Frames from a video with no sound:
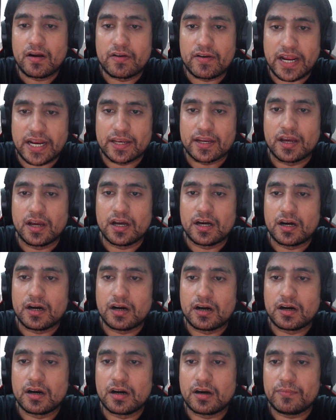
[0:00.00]
right
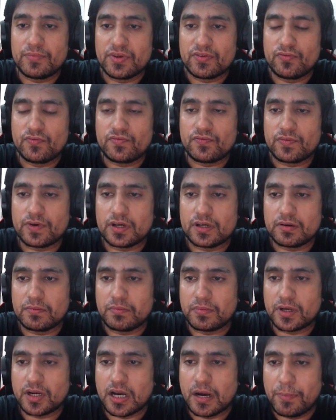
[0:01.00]
uh, if
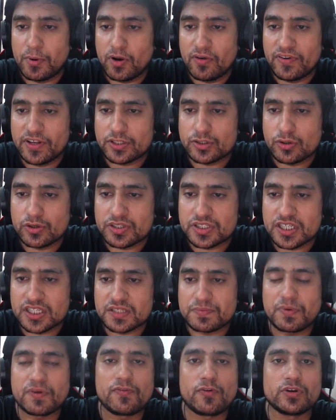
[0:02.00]
a couple of
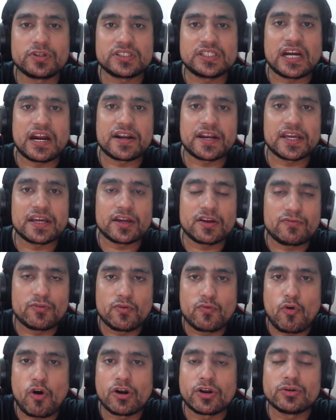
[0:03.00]
resources before starting if you
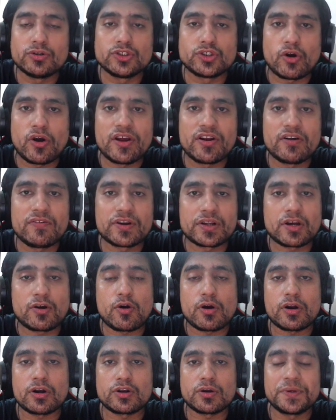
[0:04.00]
want to join our
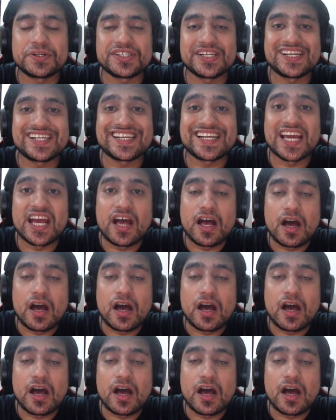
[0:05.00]
automation